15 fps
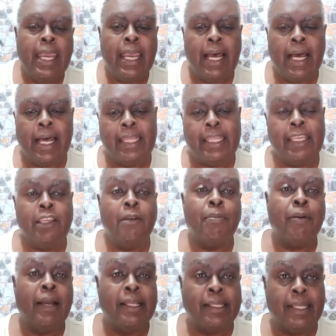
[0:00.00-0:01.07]
Then you
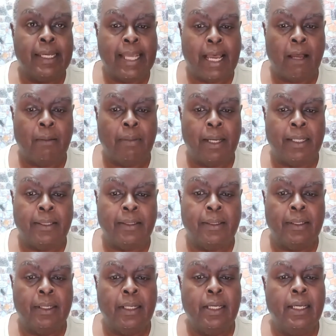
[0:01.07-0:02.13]
press the dial
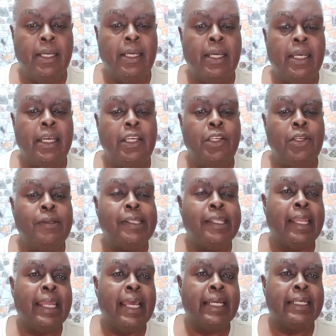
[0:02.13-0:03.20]
button. You
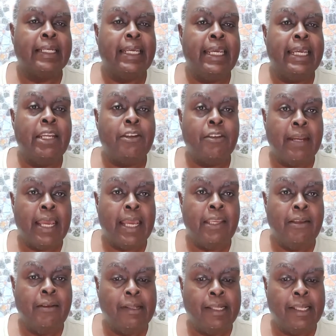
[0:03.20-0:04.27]
select internet
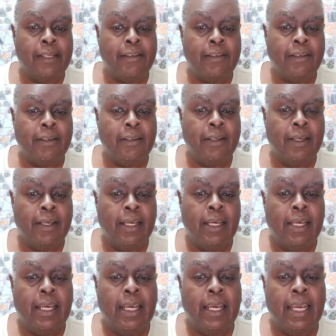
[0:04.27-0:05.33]
usage,
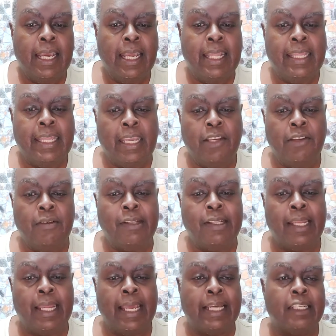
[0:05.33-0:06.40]
and then you
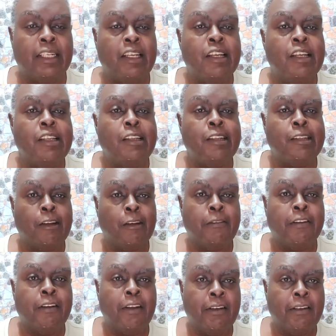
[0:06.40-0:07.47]
select
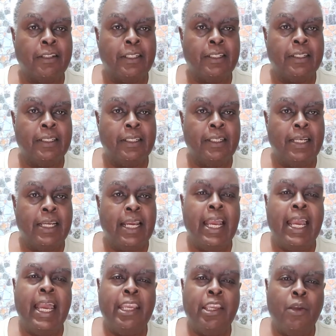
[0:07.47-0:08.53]
Surf Alert,
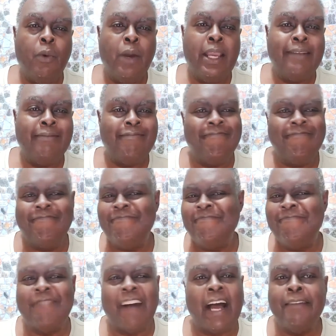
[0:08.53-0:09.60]
and you wait
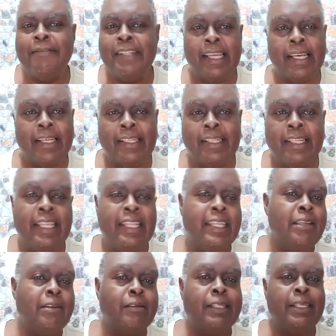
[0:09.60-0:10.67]
5 seconds, and
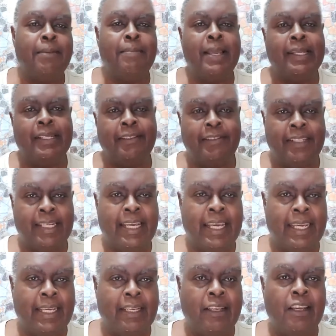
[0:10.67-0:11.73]
then you'll see a message
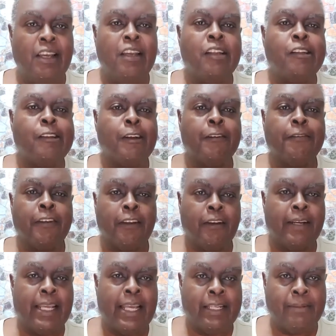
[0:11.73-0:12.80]
saying Surf
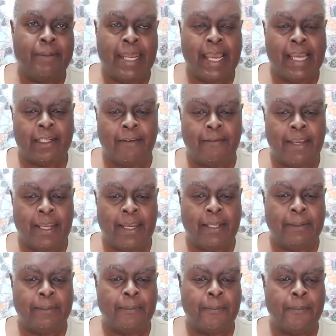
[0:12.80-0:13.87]
Alert has been activated.